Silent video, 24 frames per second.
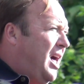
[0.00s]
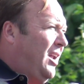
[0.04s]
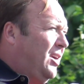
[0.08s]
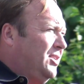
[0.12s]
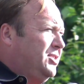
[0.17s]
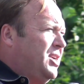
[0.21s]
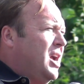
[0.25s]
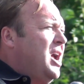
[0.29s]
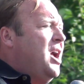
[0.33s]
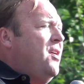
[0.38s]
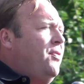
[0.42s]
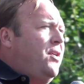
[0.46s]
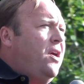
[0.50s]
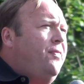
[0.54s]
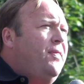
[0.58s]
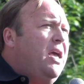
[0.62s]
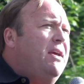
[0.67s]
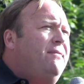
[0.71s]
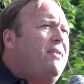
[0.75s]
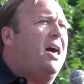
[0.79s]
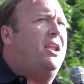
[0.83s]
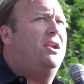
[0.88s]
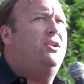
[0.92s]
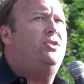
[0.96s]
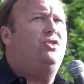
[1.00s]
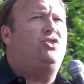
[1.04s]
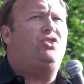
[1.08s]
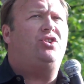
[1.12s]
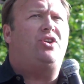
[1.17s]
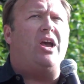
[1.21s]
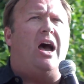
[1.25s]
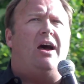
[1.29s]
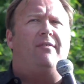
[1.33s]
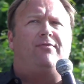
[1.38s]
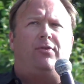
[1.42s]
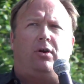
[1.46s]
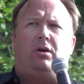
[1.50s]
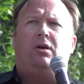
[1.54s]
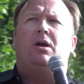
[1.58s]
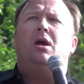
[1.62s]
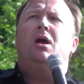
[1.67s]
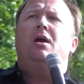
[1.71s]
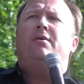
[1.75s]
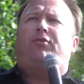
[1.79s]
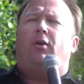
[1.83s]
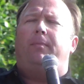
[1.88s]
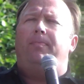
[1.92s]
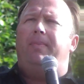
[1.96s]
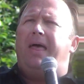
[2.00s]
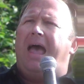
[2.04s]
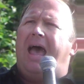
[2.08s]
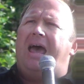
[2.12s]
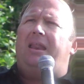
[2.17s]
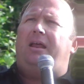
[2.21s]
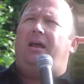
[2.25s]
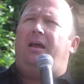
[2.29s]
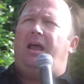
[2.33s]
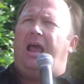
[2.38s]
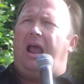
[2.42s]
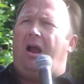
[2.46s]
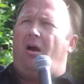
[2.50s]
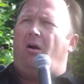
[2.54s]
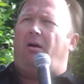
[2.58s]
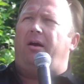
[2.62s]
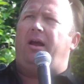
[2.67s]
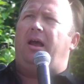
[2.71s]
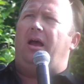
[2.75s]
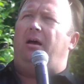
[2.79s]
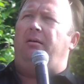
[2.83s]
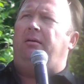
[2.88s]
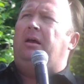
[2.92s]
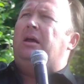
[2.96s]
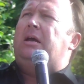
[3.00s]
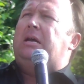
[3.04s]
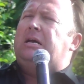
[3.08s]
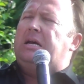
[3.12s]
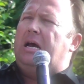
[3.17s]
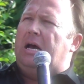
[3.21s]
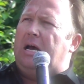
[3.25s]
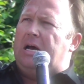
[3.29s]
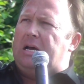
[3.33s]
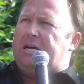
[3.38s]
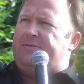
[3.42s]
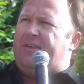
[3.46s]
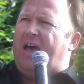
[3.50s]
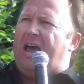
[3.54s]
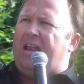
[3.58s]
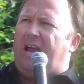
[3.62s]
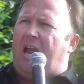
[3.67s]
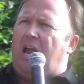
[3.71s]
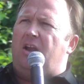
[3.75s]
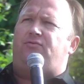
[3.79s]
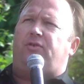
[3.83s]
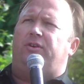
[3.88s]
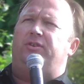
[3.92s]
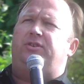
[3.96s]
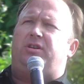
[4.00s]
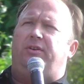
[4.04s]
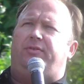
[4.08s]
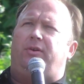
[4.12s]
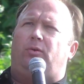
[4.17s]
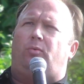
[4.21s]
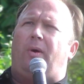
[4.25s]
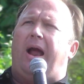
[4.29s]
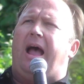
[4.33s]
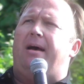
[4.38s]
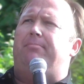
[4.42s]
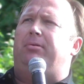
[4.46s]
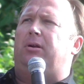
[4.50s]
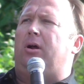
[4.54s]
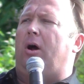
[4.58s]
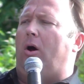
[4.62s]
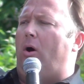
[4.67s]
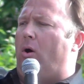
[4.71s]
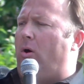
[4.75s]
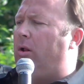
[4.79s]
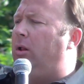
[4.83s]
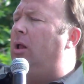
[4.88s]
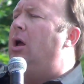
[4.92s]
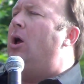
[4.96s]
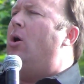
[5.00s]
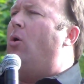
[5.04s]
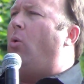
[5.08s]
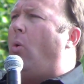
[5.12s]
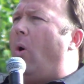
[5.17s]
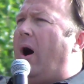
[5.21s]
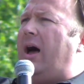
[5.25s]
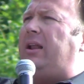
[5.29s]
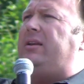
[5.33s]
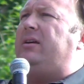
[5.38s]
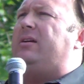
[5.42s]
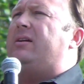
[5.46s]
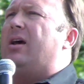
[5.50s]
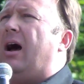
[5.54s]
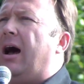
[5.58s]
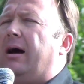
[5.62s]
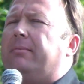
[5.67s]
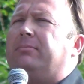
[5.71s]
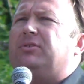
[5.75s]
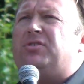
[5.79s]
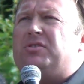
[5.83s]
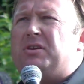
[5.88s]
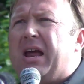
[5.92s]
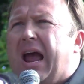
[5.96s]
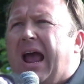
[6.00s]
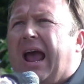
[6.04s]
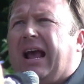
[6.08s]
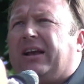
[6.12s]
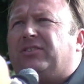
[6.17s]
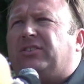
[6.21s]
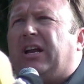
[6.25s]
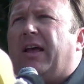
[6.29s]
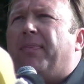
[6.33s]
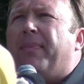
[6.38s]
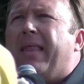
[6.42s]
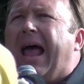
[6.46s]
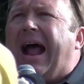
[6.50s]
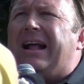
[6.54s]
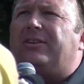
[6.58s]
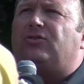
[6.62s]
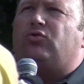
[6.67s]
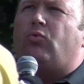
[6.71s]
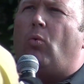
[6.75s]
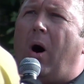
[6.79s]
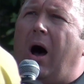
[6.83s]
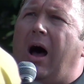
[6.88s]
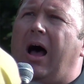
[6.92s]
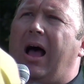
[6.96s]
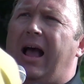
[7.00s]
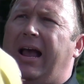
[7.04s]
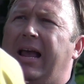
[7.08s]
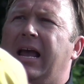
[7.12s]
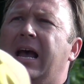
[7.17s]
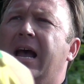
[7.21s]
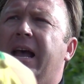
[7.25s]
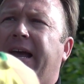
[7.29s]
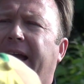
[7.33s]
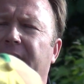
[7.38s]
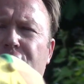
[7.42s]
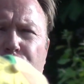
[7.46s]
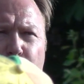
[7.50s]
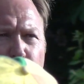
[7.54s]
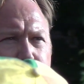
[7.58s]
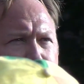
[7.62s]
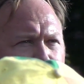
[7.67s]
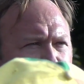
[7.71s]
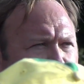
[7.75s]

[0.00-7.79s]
dollars. Then they've got to discover from that area, that entrance of the rabbit hole, what comes next. And that's why it's the